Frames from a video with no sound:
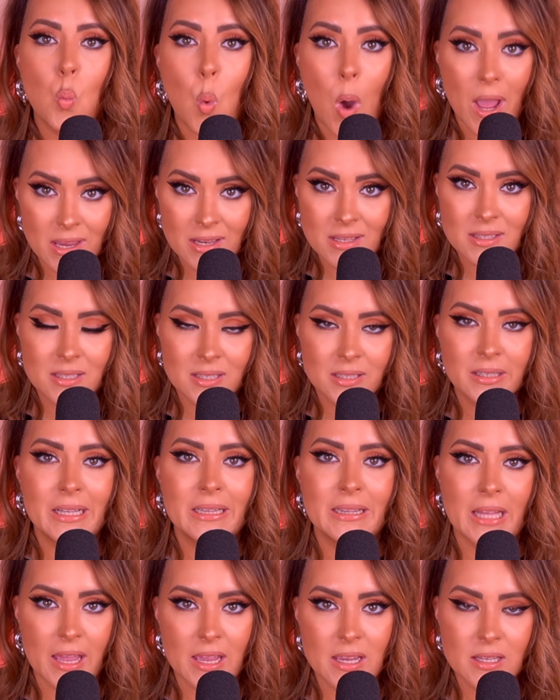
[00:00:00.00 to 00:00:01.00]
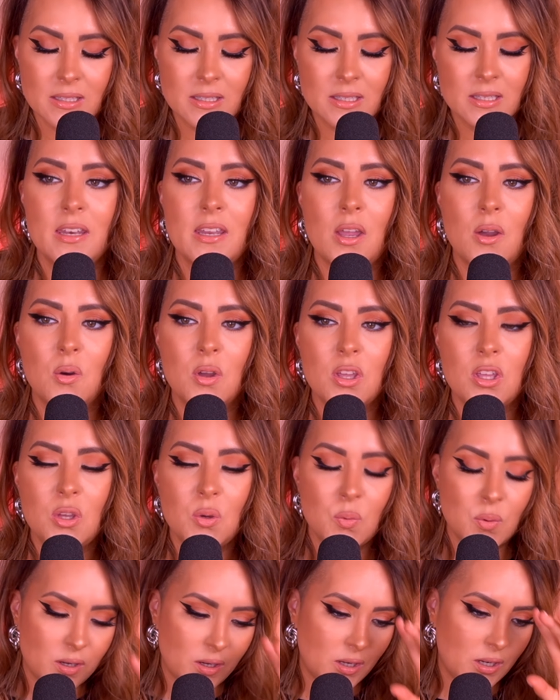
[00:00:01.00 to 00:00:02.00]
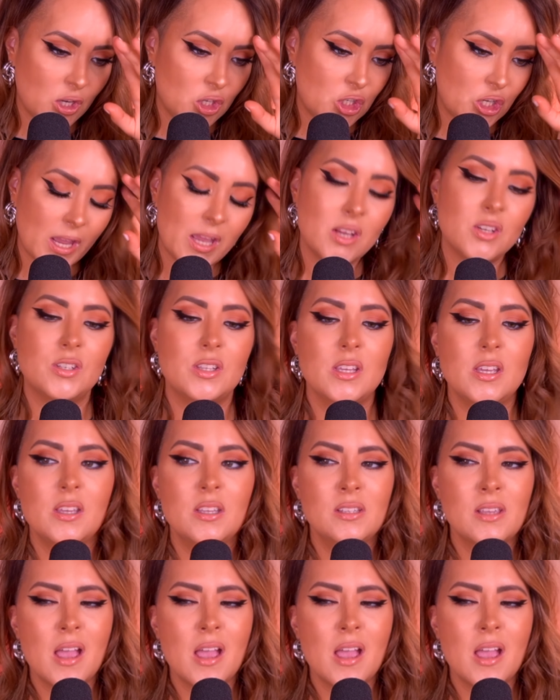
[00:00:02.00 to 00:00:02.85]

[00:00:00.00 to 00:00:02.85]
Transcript: white lights. Now you would change these